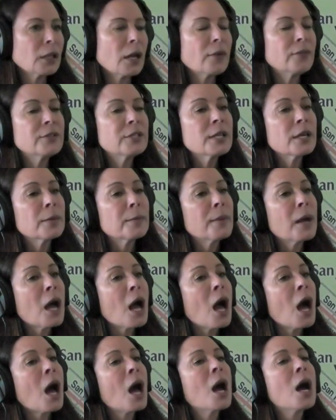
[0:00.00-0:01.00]
Loved him.
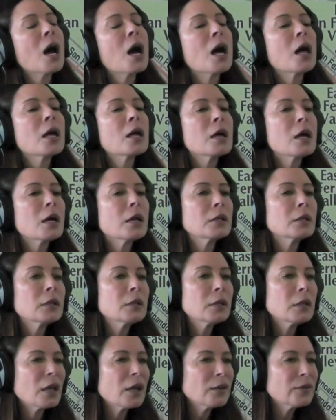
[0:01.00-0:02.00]
He was nice.
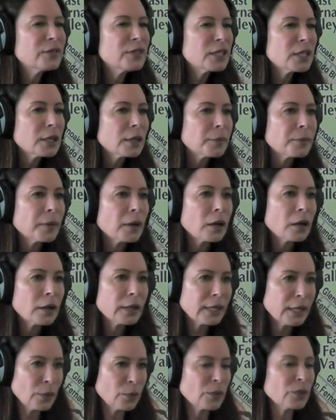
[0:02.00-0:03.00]
Loved him.
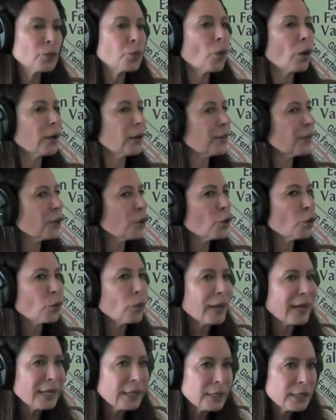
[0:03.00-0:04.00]
He was one of the
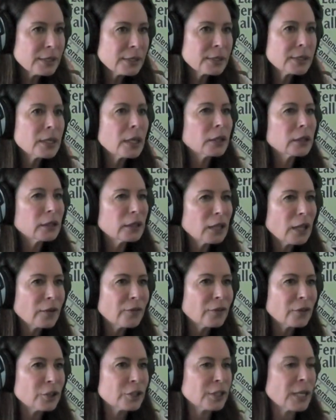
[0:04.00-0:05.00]
greatest
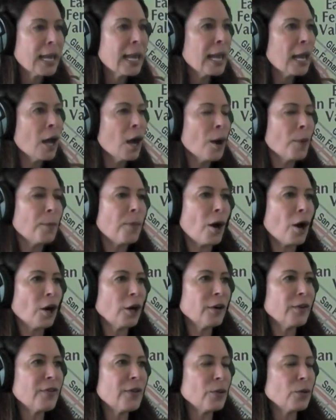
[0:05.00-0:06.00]
lovers.
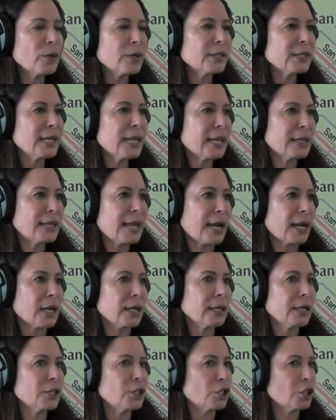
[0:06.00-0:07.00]
Part of it was he had that
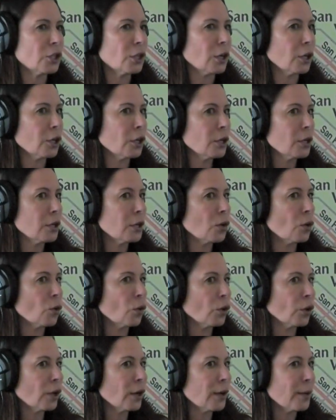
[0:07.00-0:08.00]
kind of dark
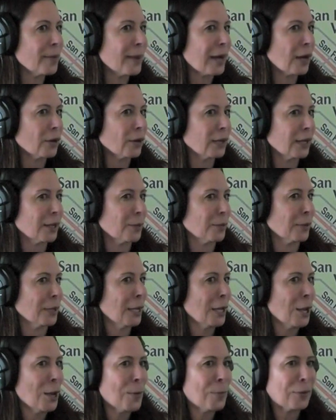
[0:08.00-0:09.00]
aura about him,
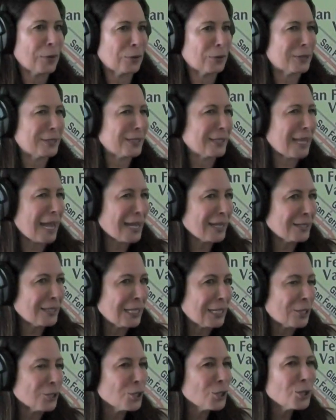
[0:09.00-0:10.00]
but it was
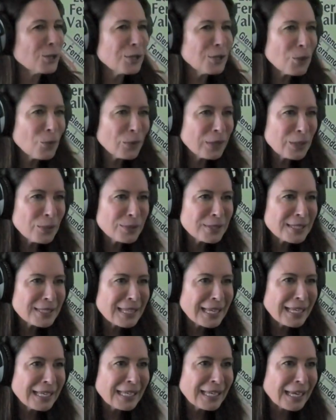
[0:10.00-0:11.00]
sexy because you didn't know what he was
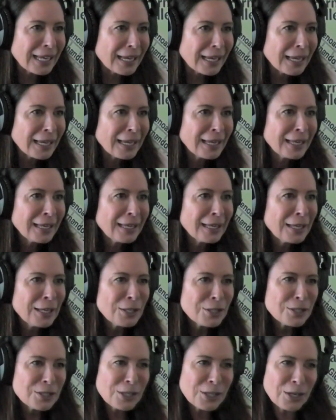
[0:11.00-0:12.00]
thinking.
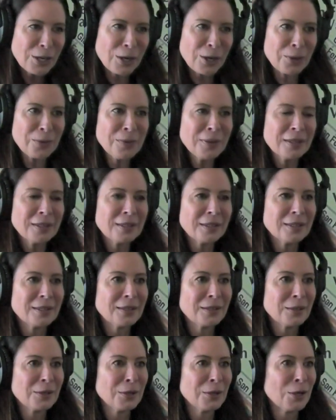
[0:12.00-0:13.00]
Yeah, he he was
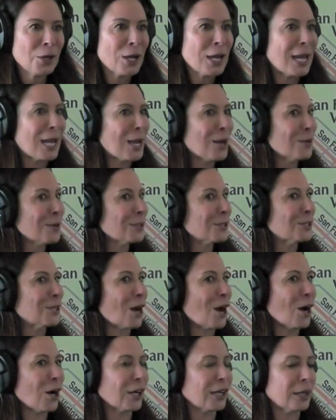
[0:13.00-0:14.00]
dark. He was
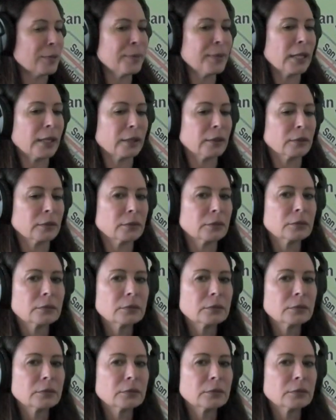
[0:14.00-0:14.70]
dark. He'd be like,